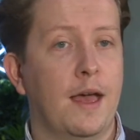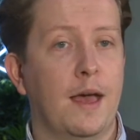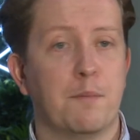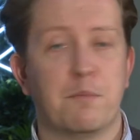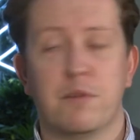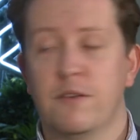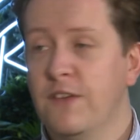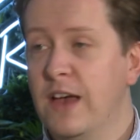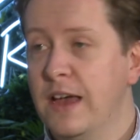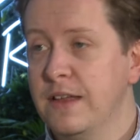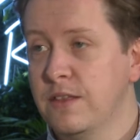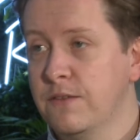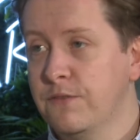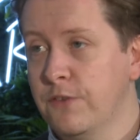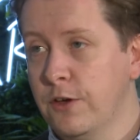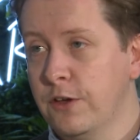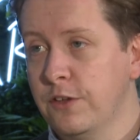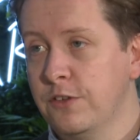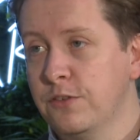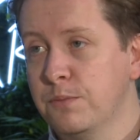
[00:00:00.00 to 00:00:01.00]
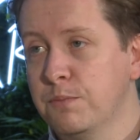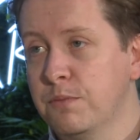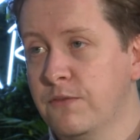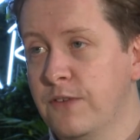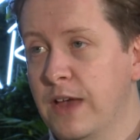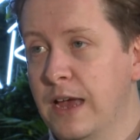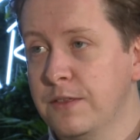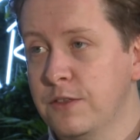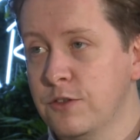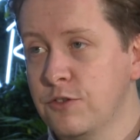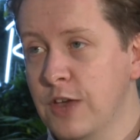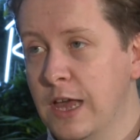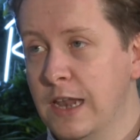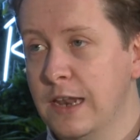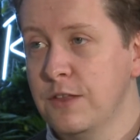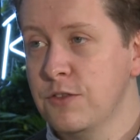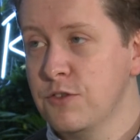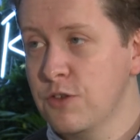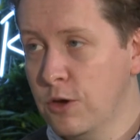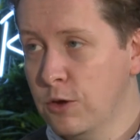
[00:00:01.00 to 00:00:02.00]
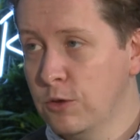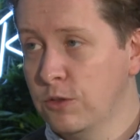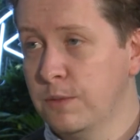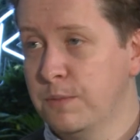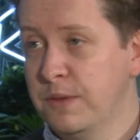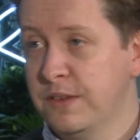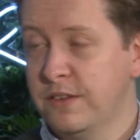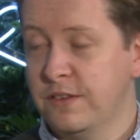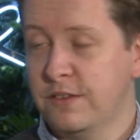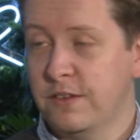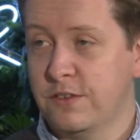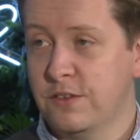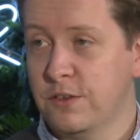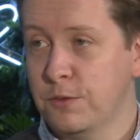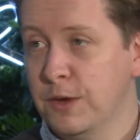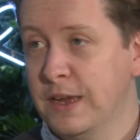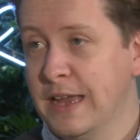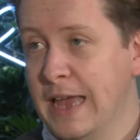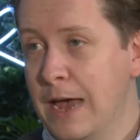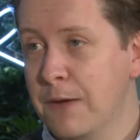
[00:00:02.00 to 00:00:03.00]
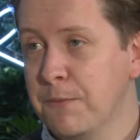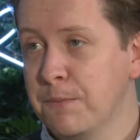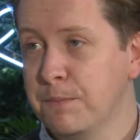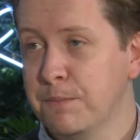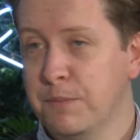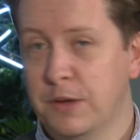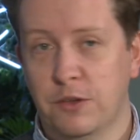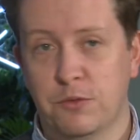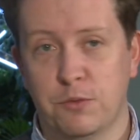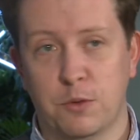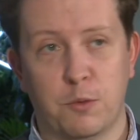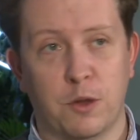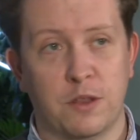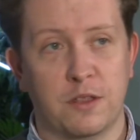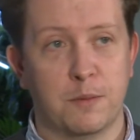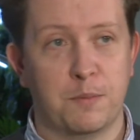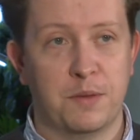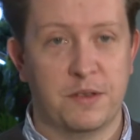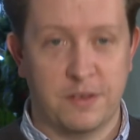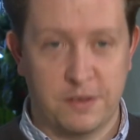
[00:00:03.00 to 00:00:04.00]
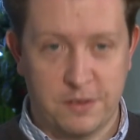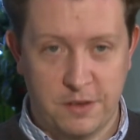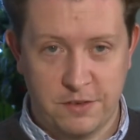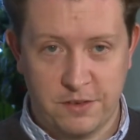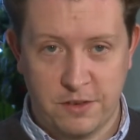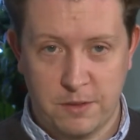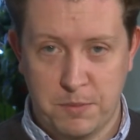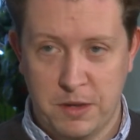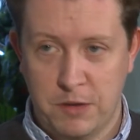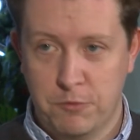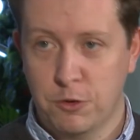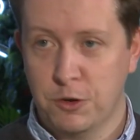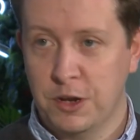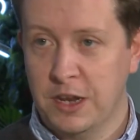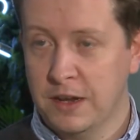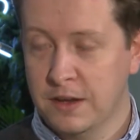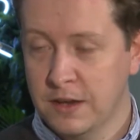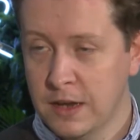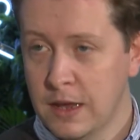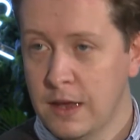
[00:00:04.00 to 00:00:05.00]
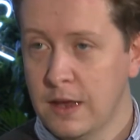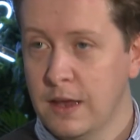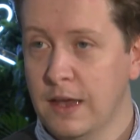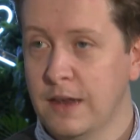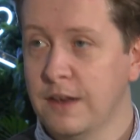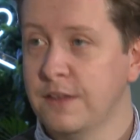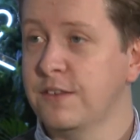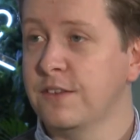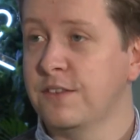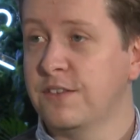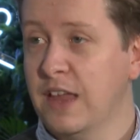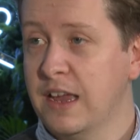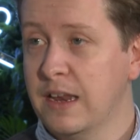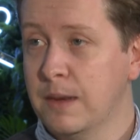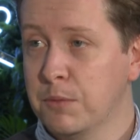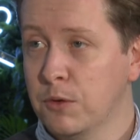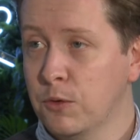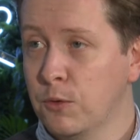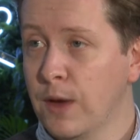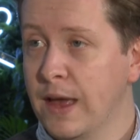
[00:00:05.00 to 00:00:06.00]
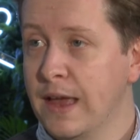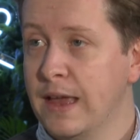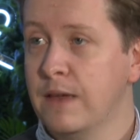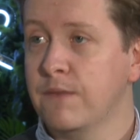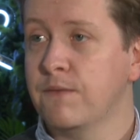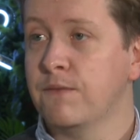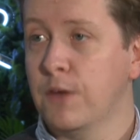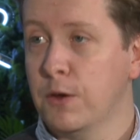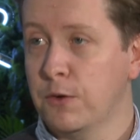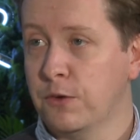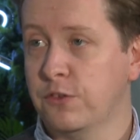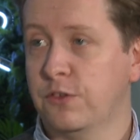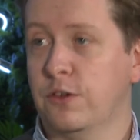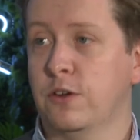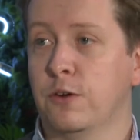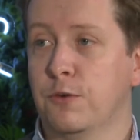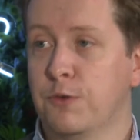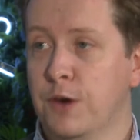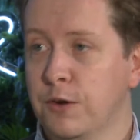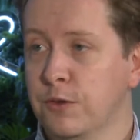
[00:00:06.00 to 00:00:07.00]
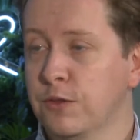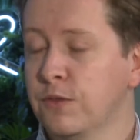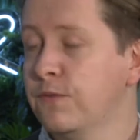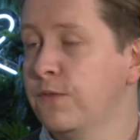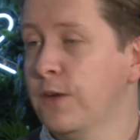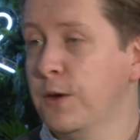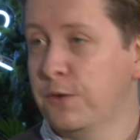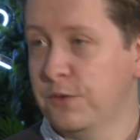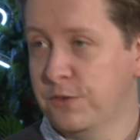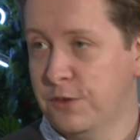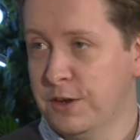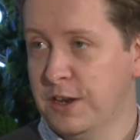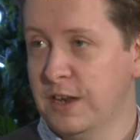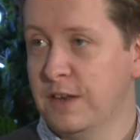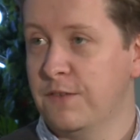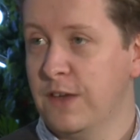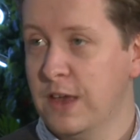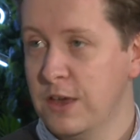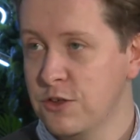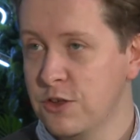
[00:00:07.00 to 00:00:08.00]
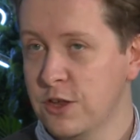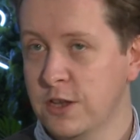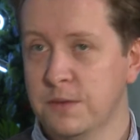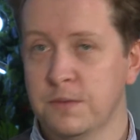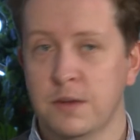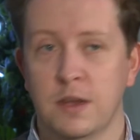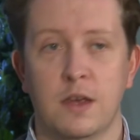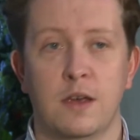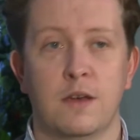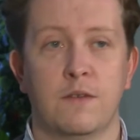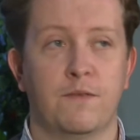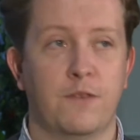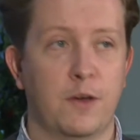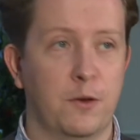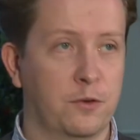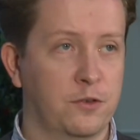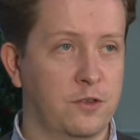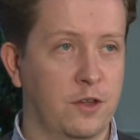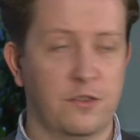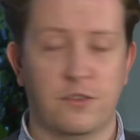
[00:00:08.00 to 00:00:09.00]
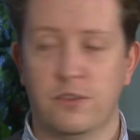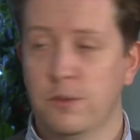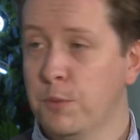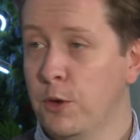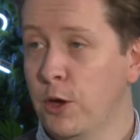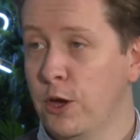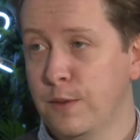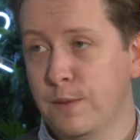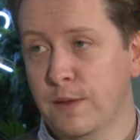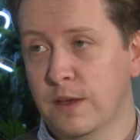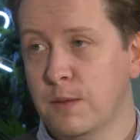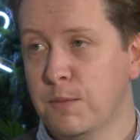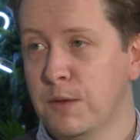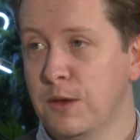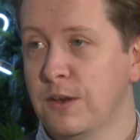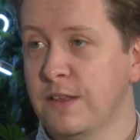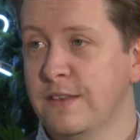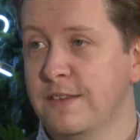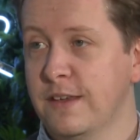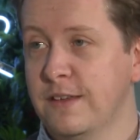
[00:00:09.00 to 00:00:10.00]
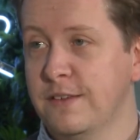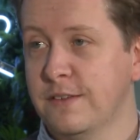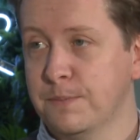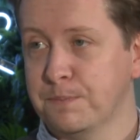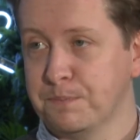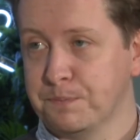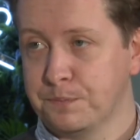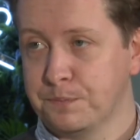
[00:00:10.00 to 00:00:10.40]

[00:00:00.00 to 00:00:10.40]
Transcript: provide the voice, provide the challenge, hold the businesses to account, because we want the businesses to be running in a sustainable way, focused on growth, focused on innovation, focused on supporting the communities.